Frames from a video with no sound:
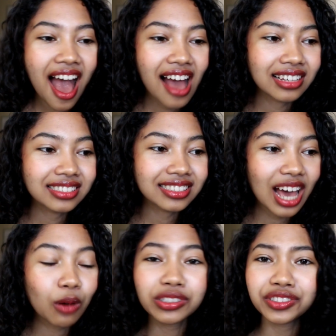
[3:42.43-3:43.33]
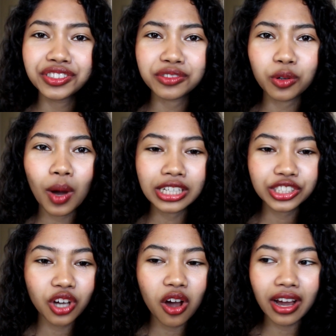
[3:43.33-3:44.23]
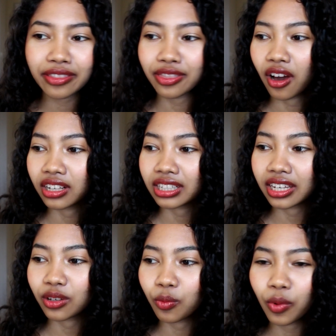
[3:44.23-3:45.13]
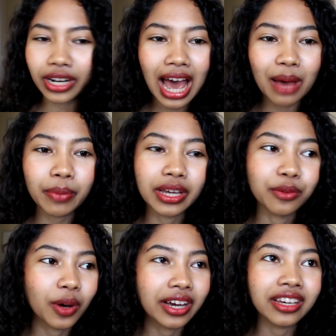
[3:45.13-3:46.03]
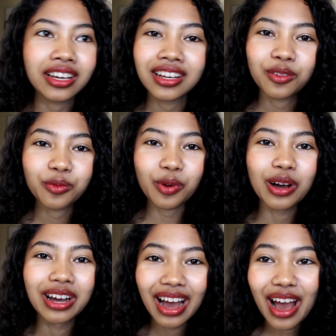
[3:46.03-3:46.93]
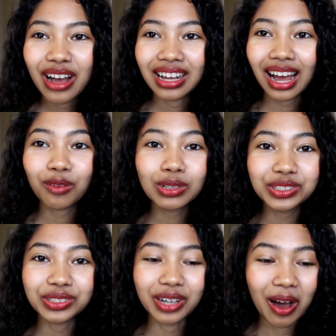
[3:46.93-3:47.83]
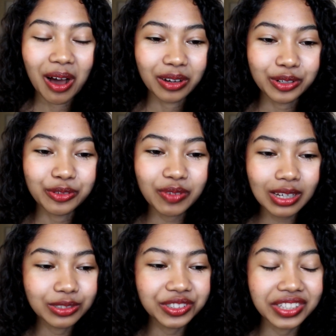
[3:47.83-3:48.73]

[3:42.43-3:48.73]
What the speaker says: And I was quite shocked. I thought like, what happened? I was confused.